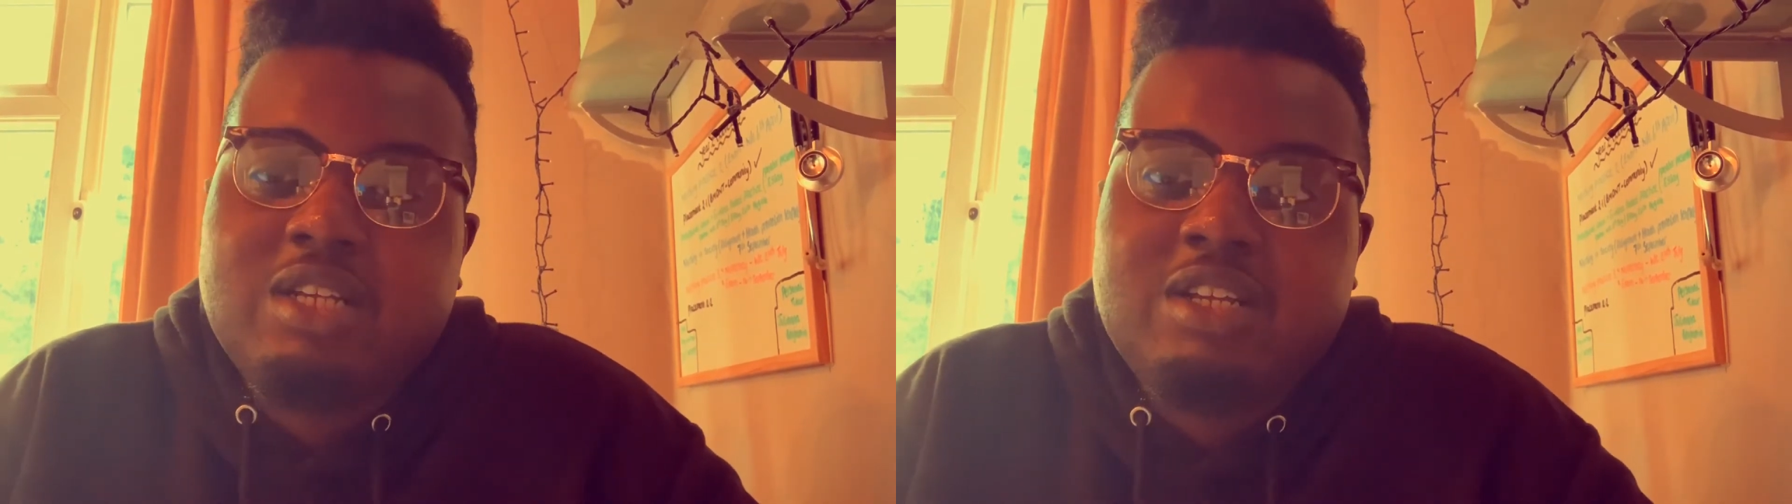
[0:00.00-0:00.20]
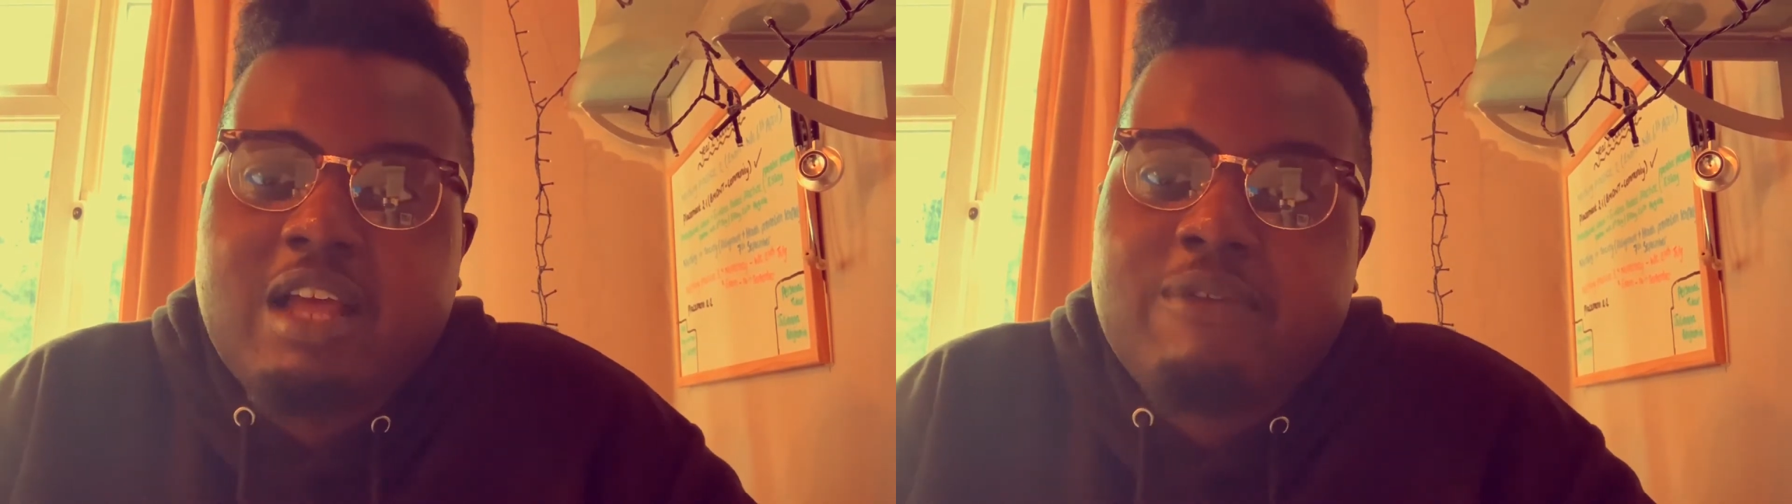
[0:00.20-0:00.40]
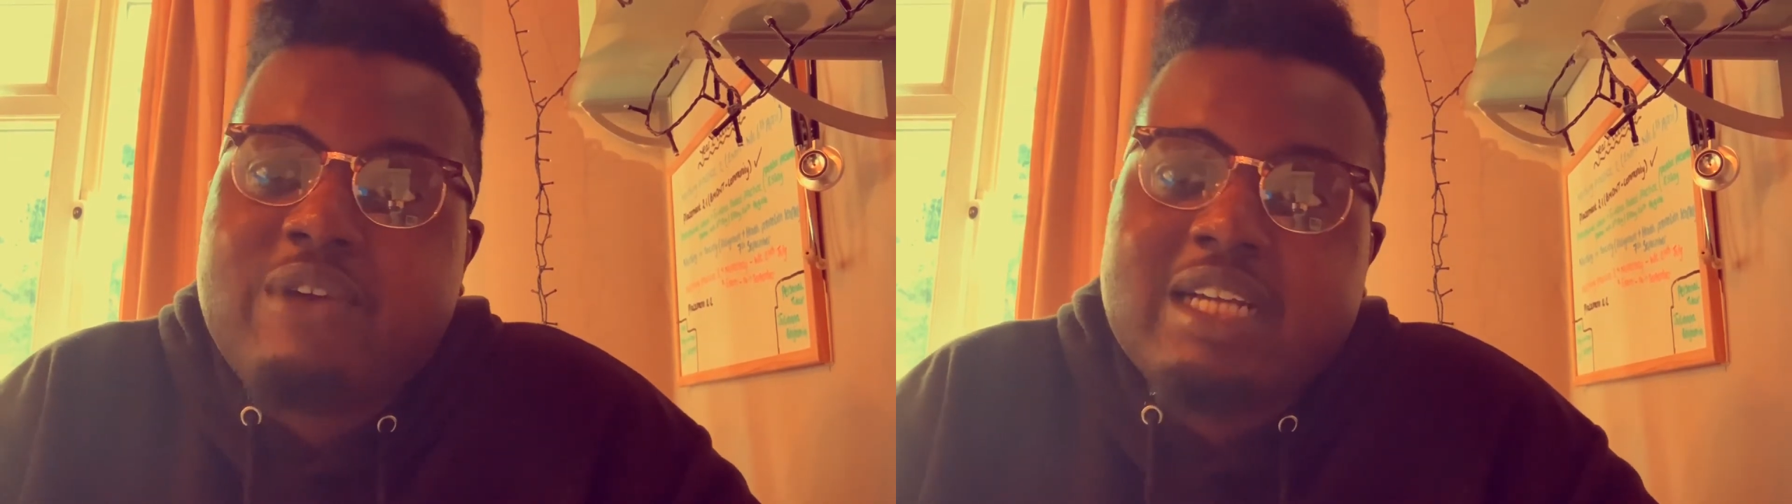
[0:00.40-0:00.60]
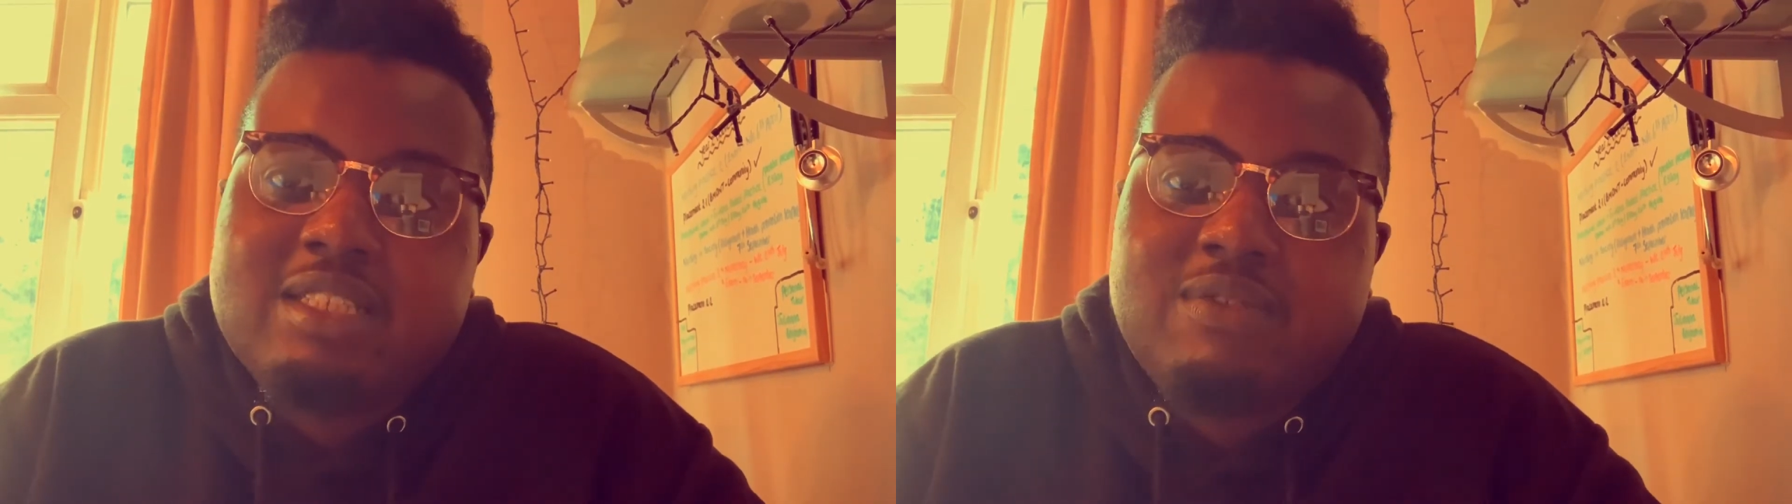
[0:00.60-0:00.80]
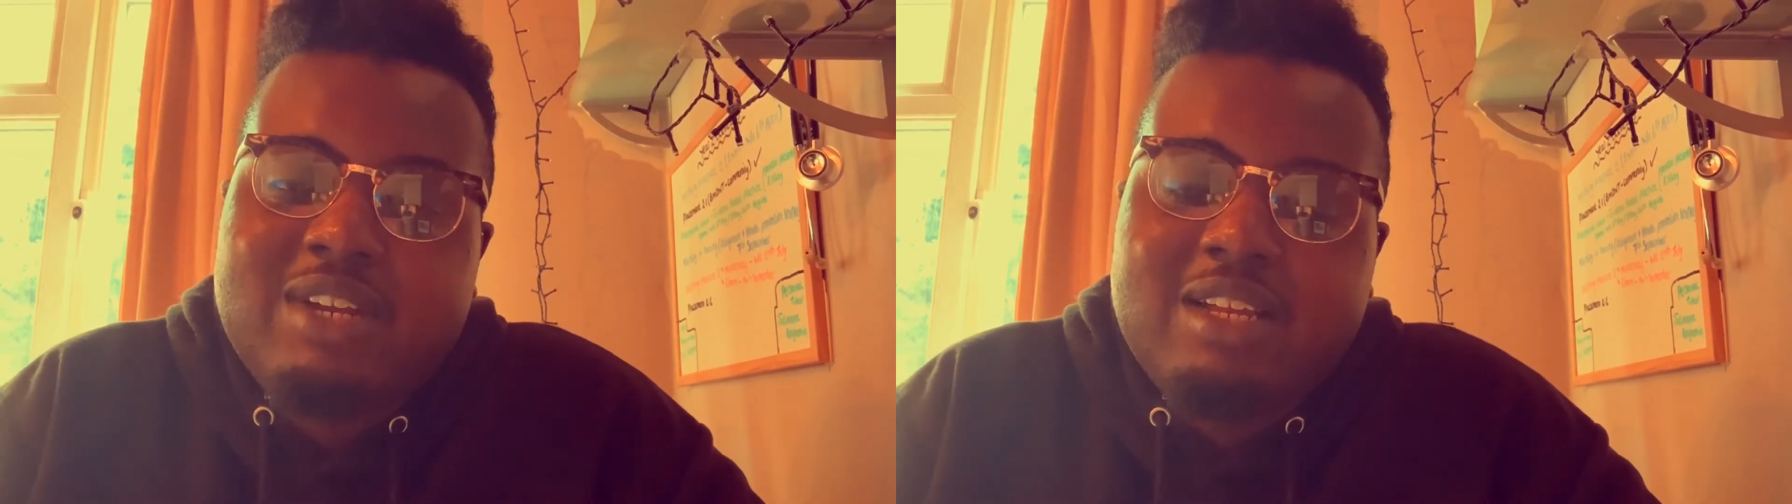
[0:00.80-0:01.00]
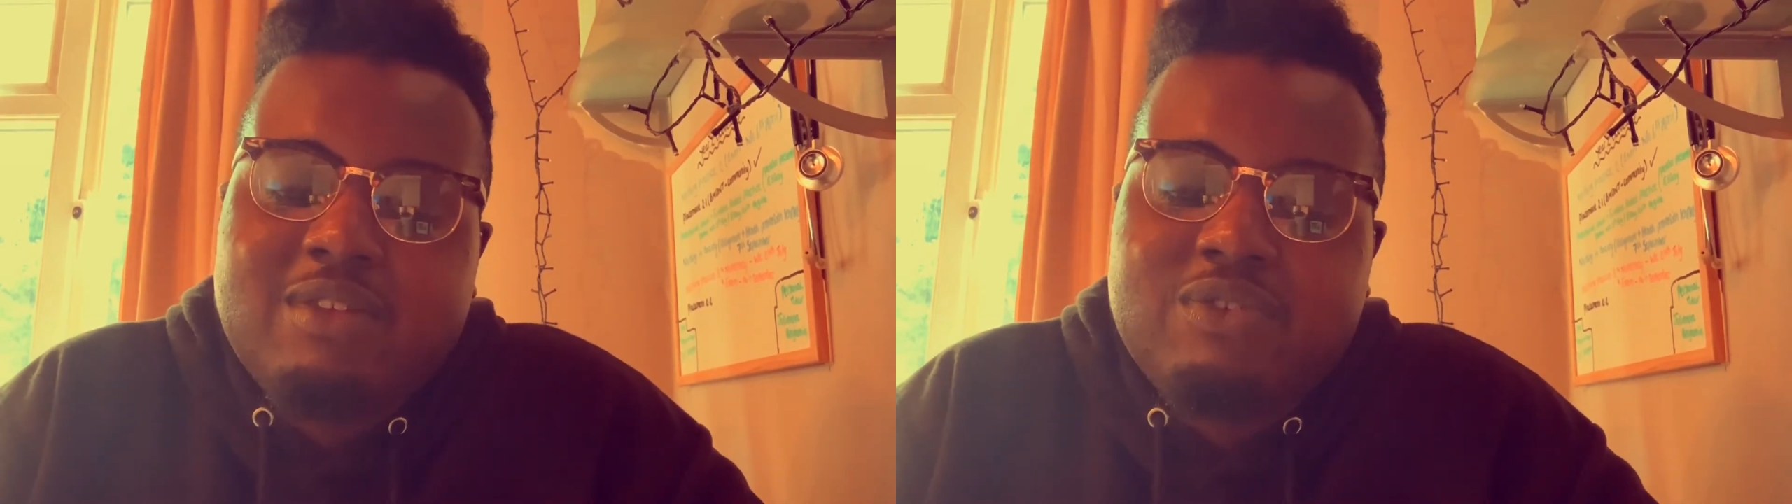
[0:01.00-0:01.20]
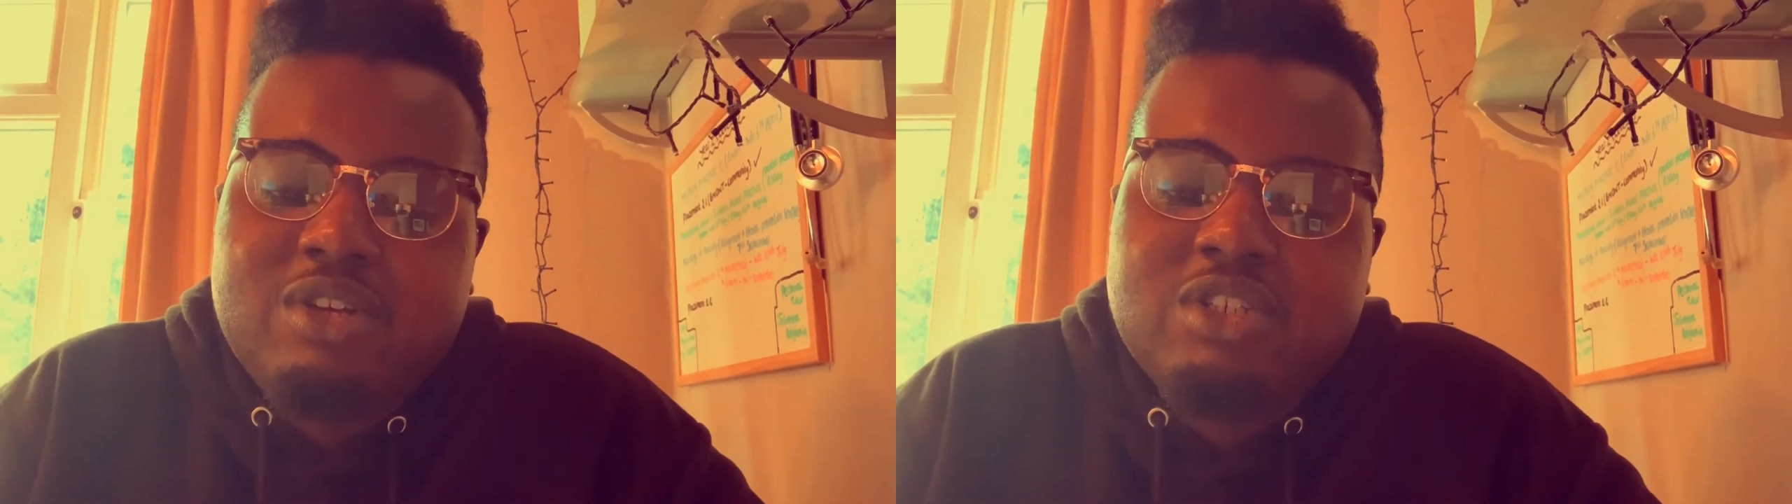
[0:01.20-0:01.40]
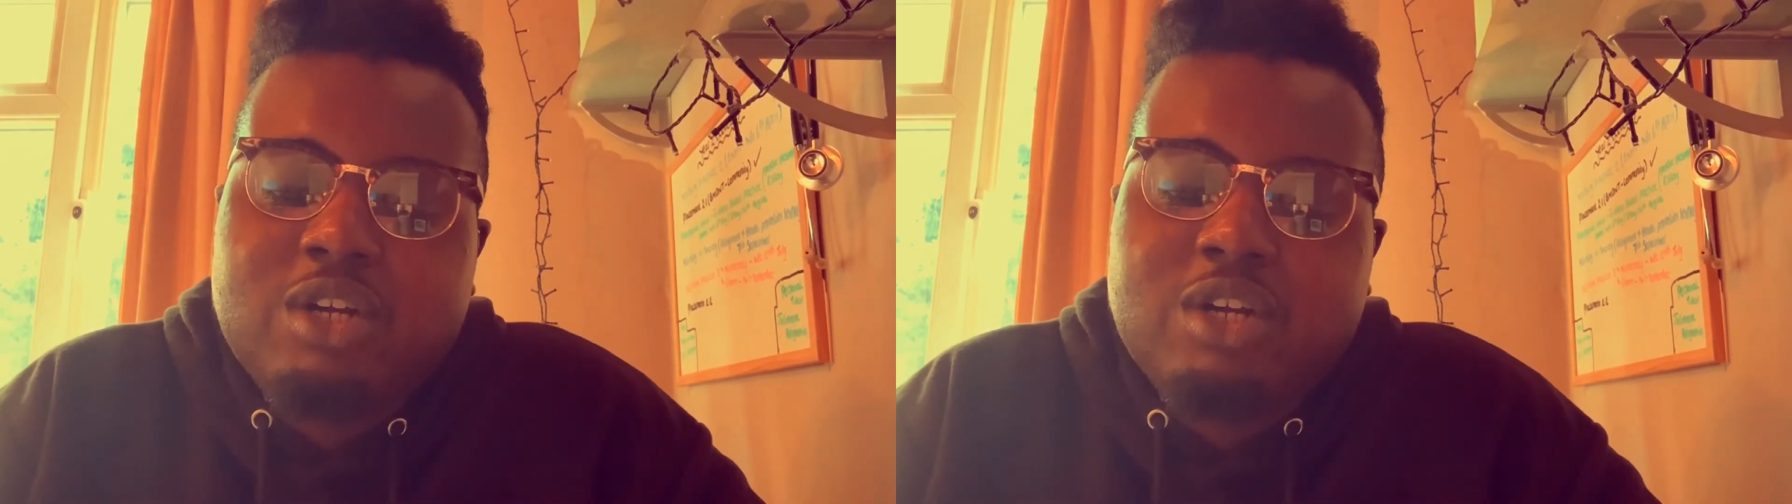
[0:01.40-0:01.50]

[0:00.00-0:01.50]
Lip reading: that effectively in the future,